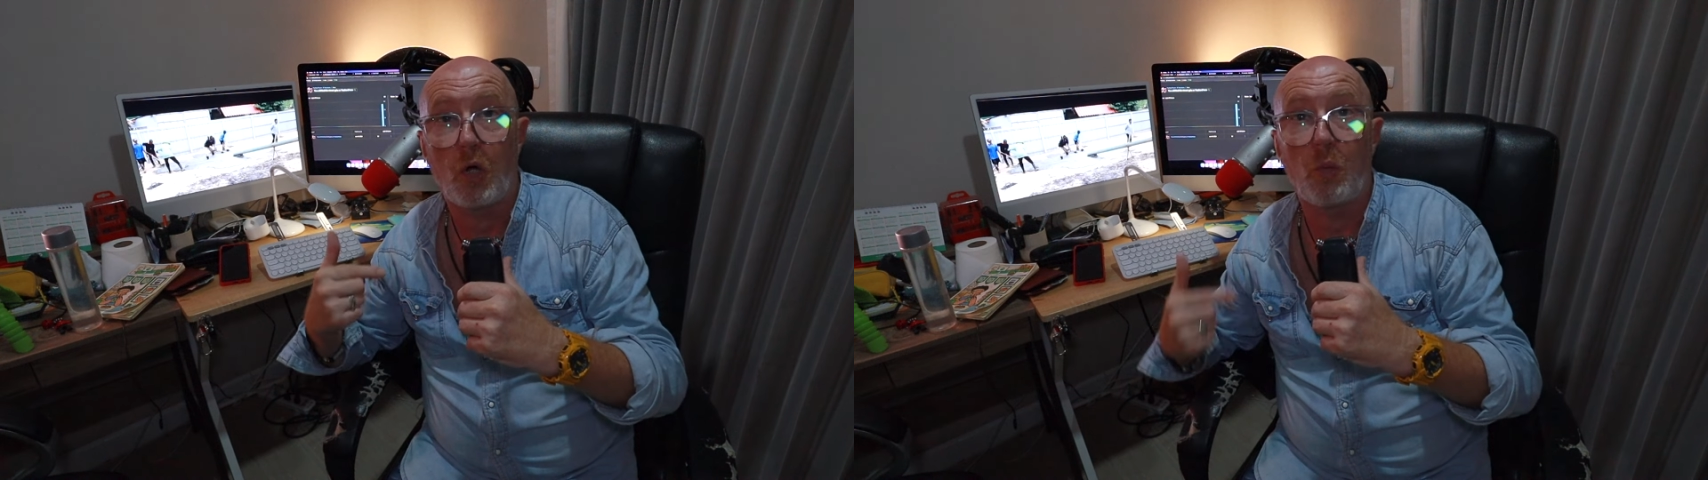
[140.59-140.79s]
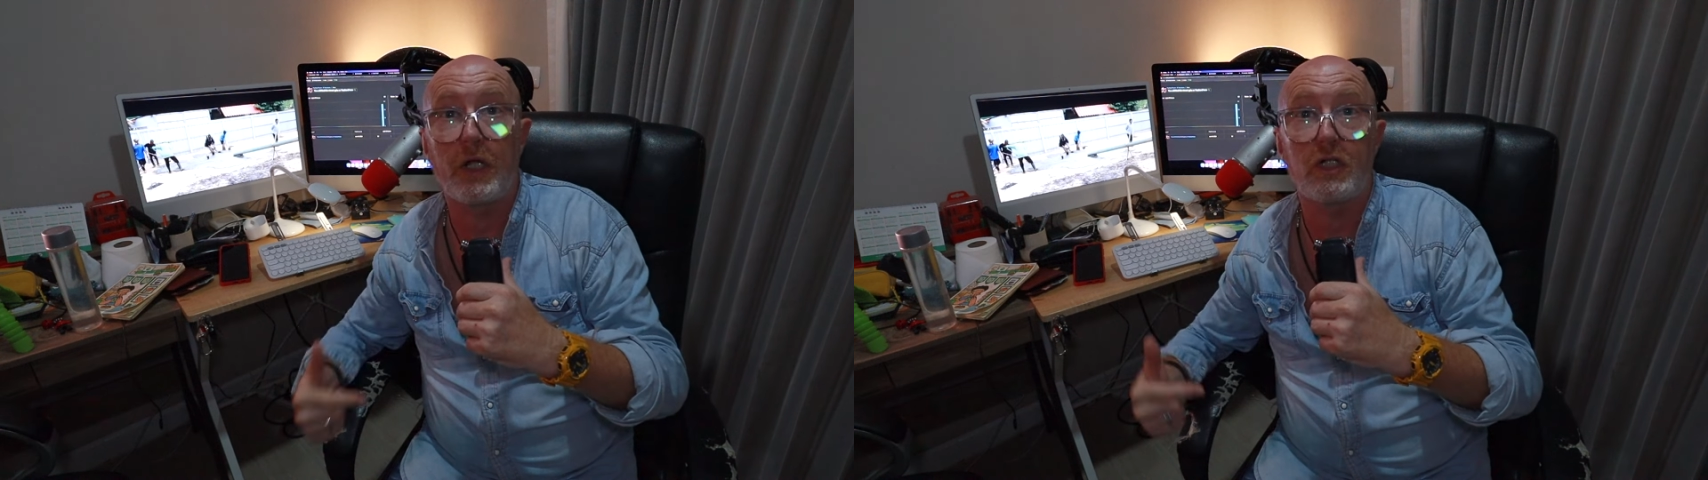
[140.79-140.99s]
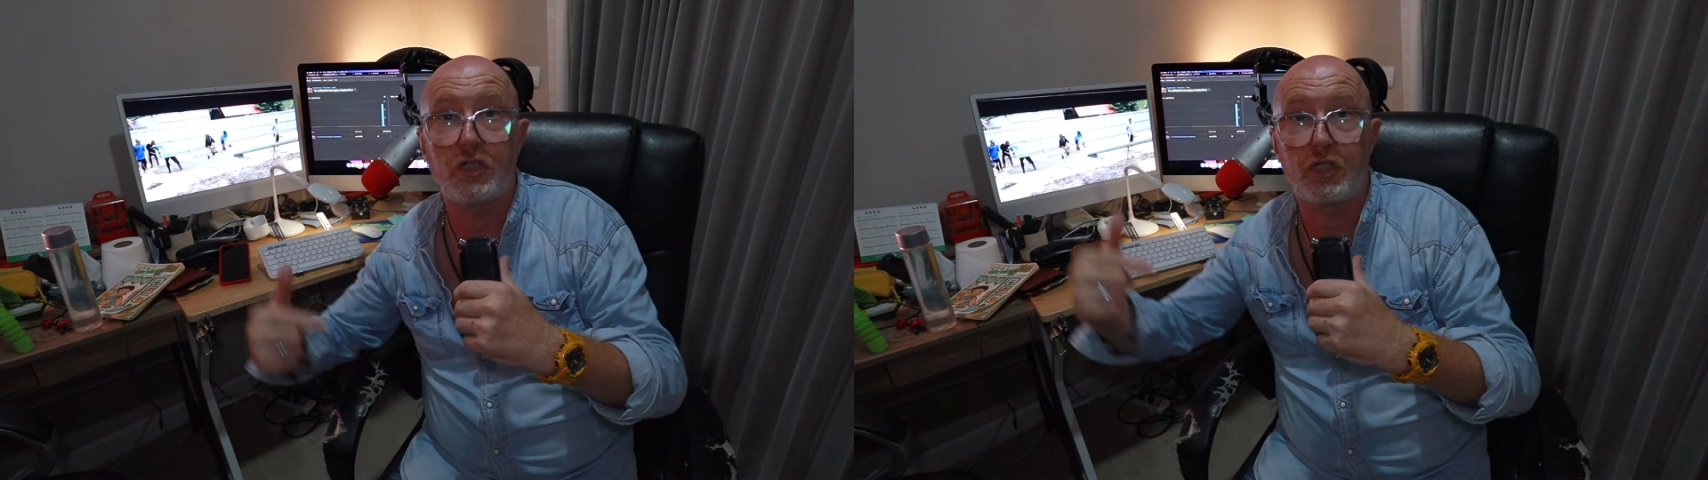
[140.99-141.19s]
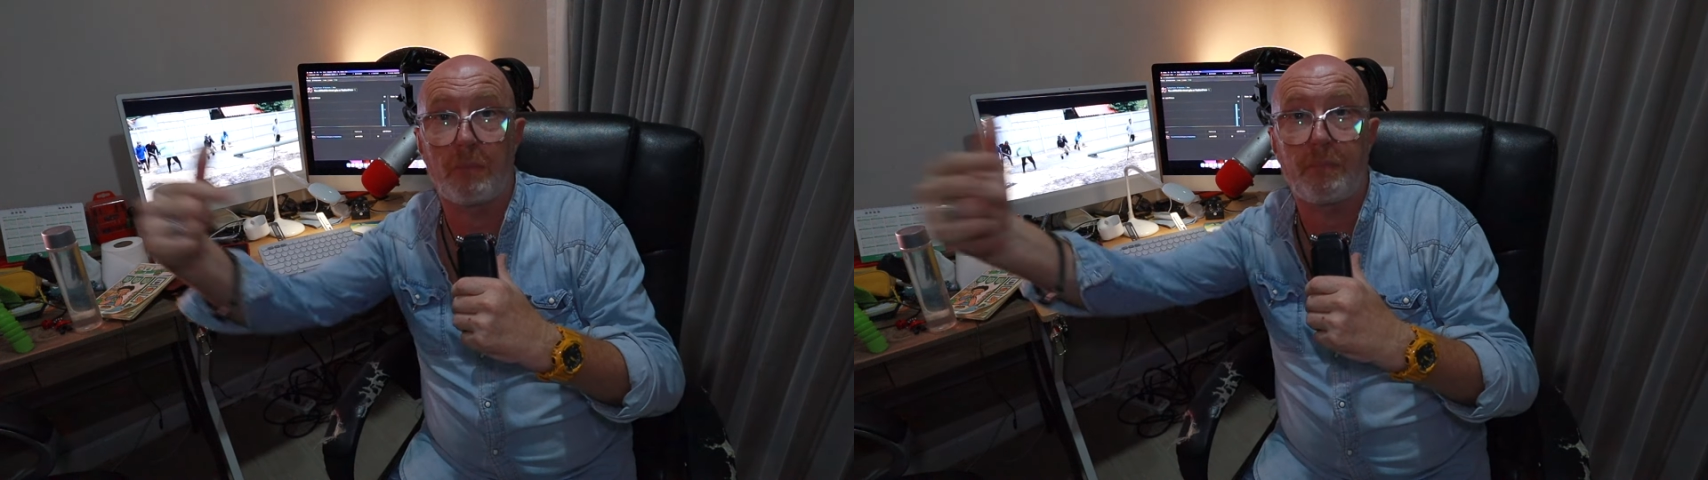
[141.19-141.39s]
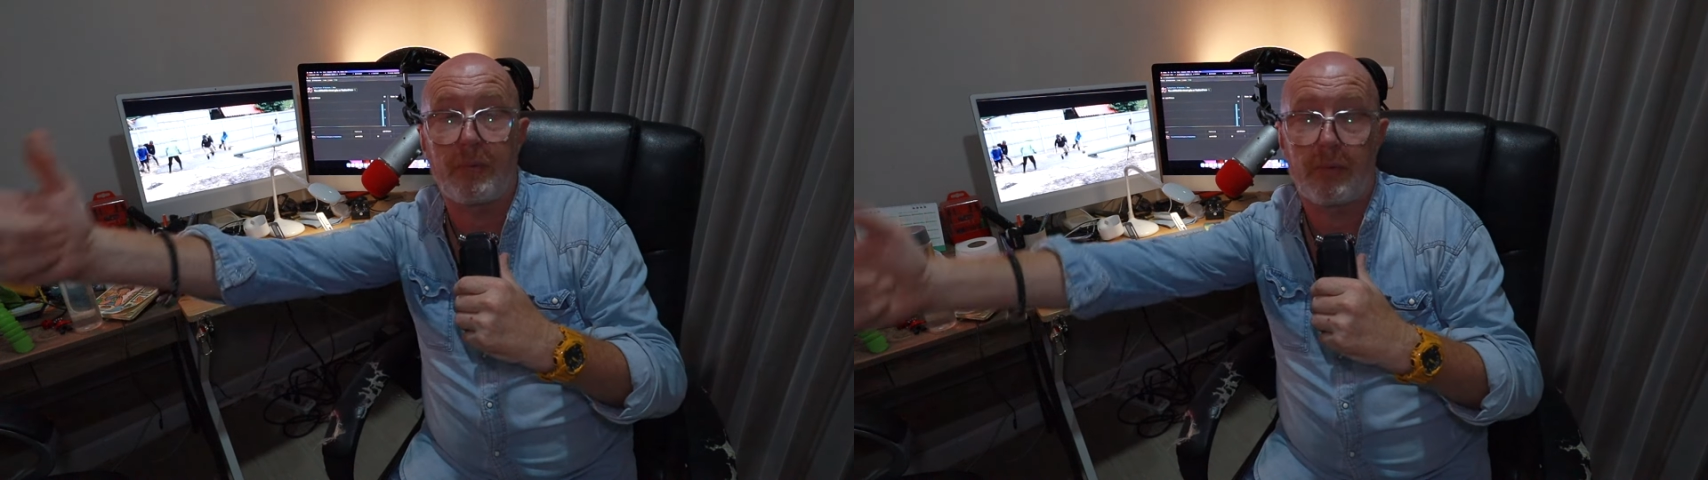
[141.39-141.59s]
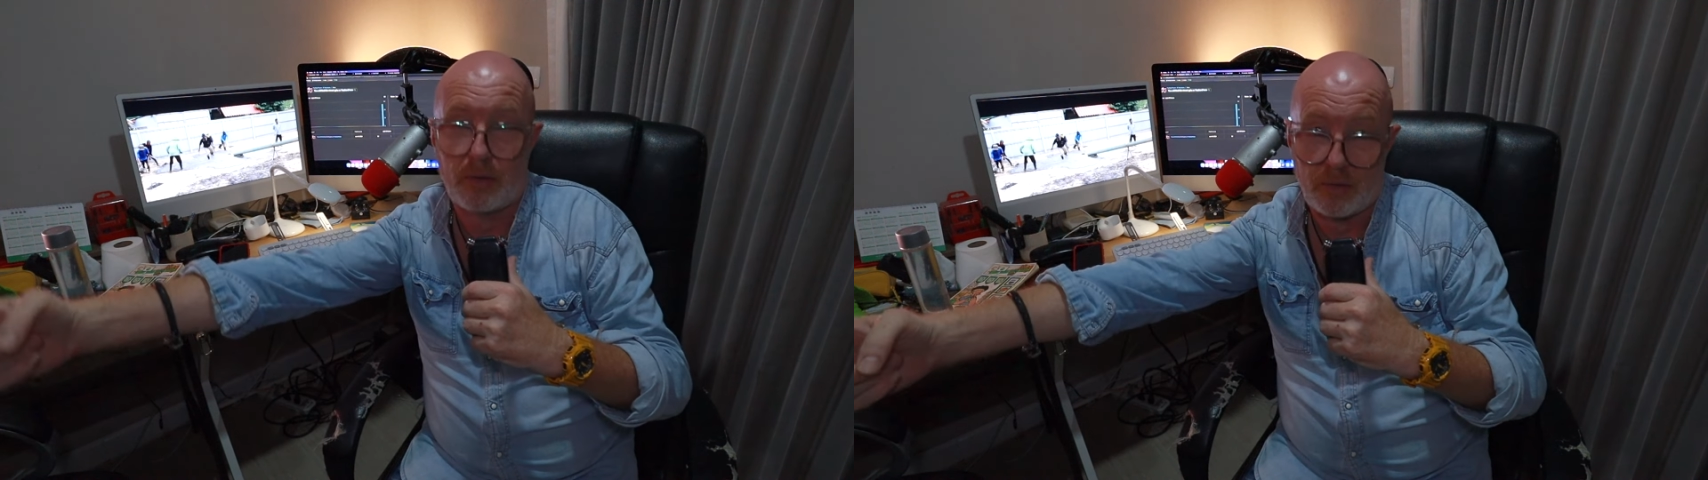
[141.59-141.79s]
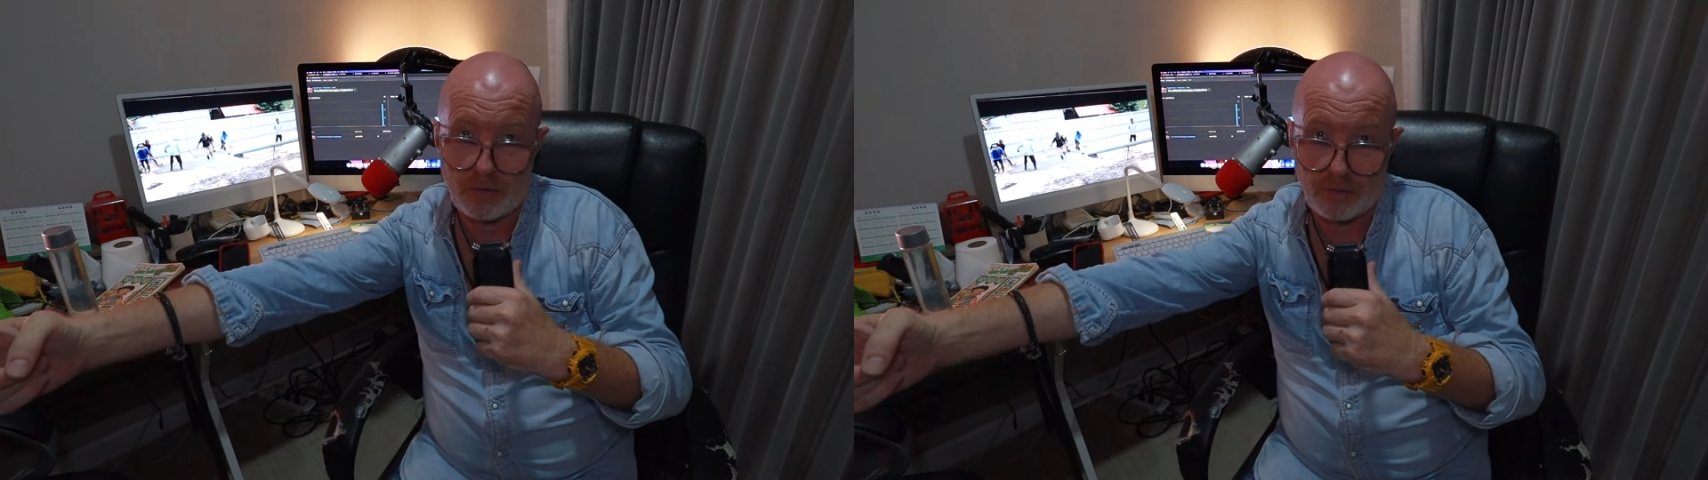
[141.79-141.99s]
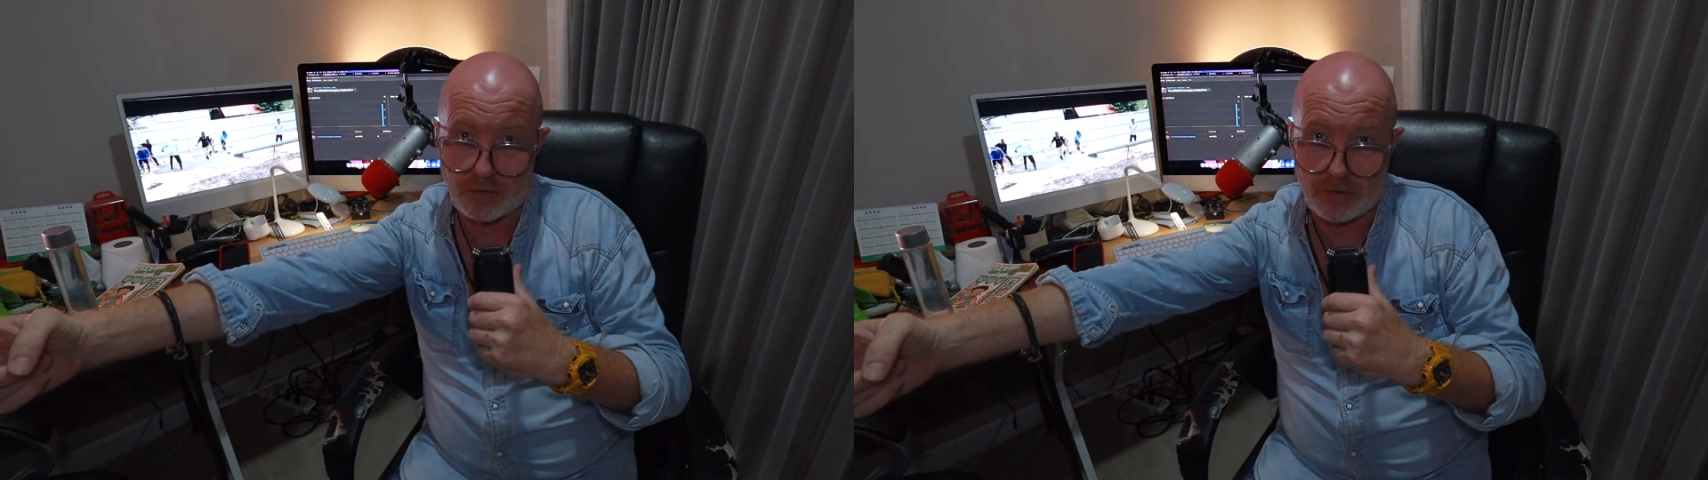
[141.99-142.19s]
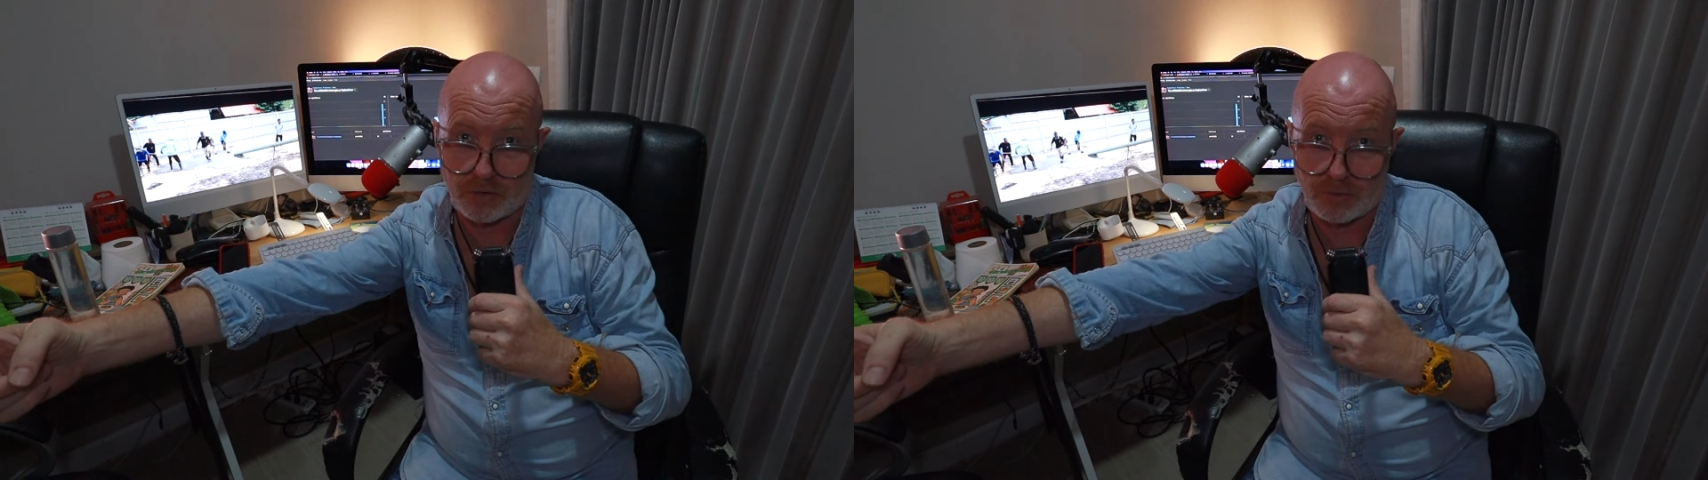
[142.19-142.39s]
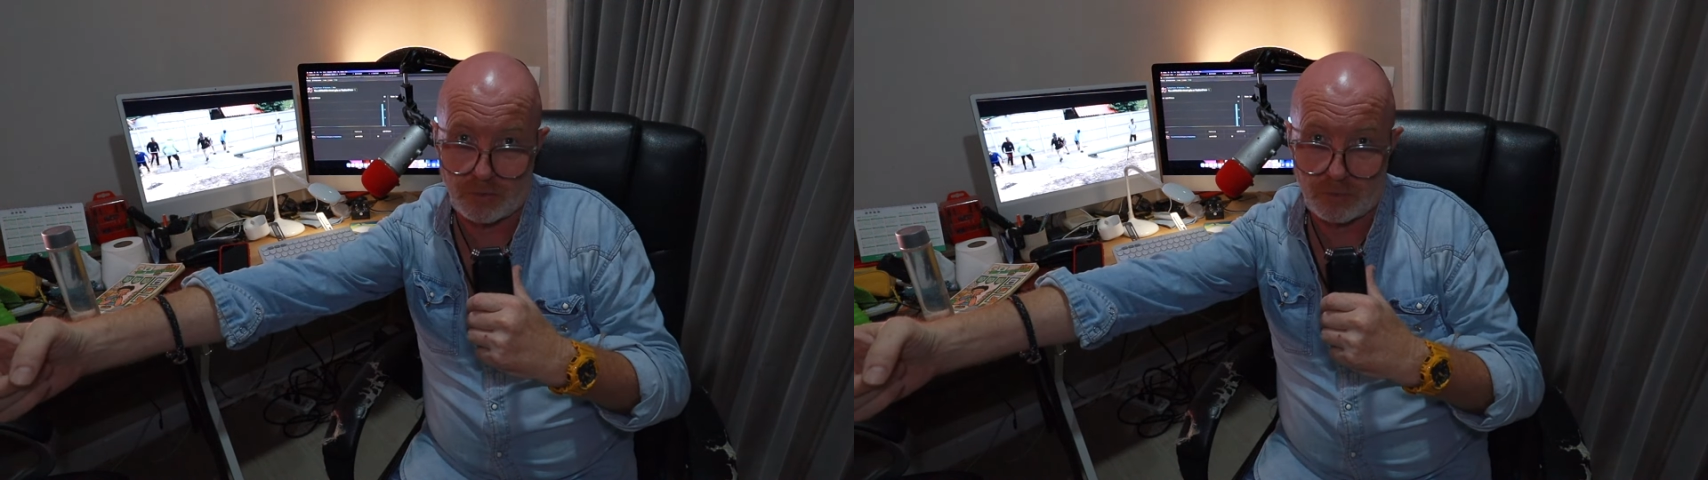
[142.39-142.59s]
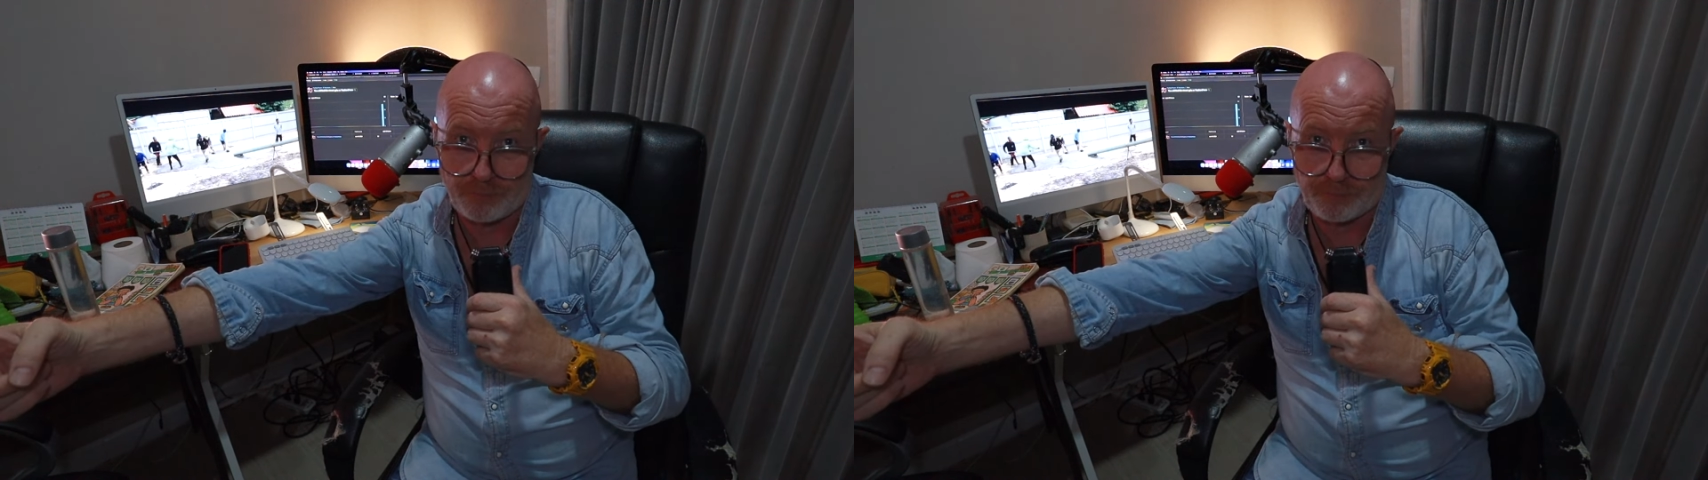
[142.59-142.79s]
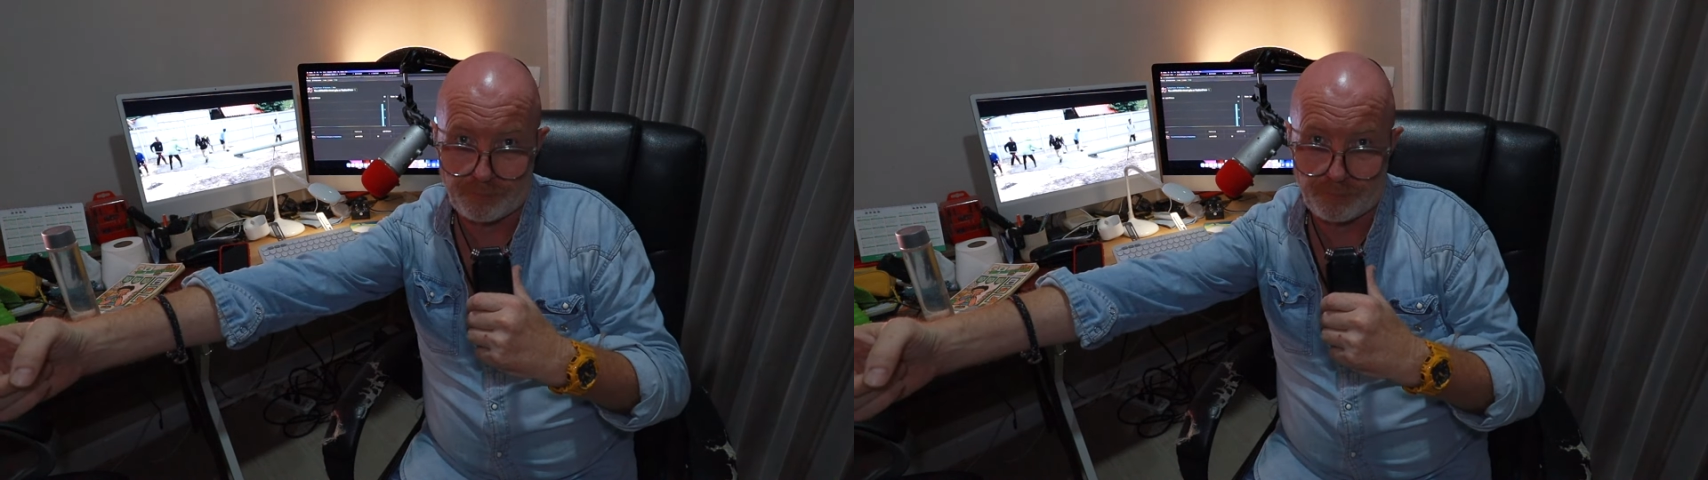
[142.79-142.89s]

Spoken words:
will jump to